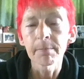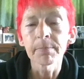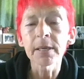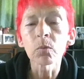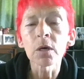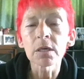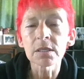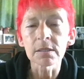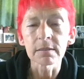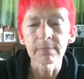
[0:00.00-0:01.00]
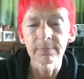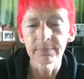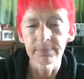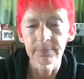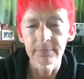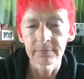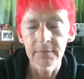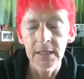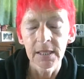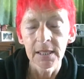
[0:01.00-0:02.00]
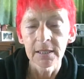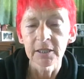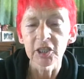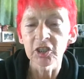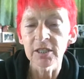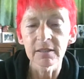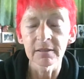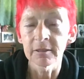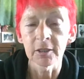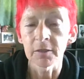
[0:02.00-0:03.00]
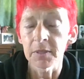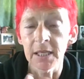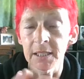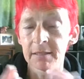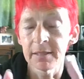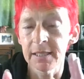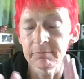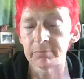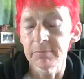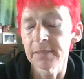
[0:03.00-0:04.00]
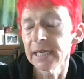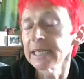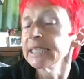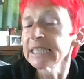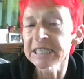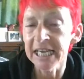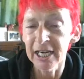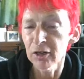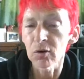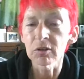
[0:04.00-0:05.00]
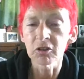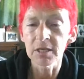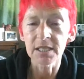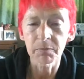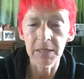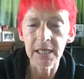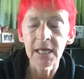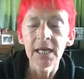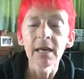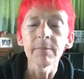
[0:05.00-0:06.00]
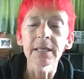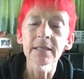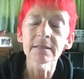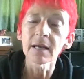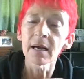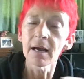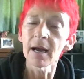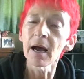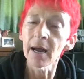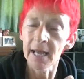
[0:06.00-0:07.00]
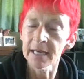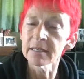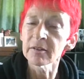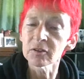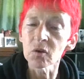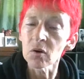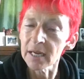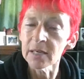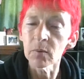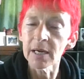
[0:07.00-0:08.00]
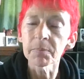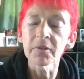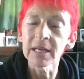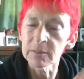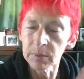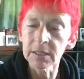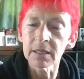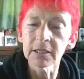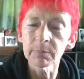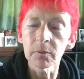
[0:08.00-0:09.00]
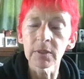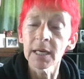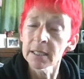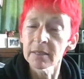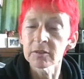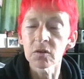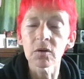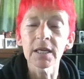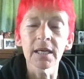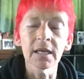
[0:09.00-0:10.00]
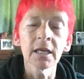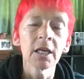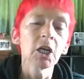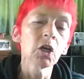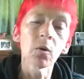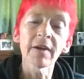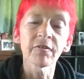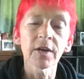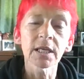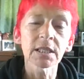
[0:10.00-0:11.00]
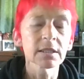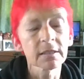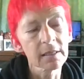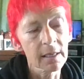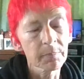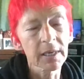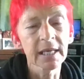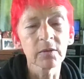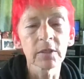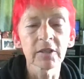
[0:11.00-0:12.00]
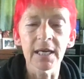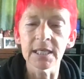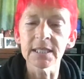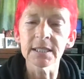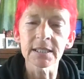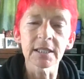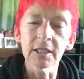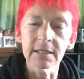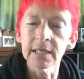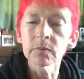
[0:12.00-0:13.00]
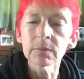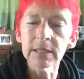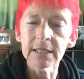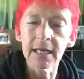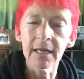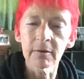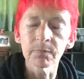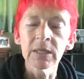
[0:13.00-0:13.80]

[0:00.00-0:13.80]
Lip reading: But it works. Does she, it didn't take long, trust me, because I had another dog anyway, but that's beside the point. I had another dog here who I fussed and played with, and Zed was missing out.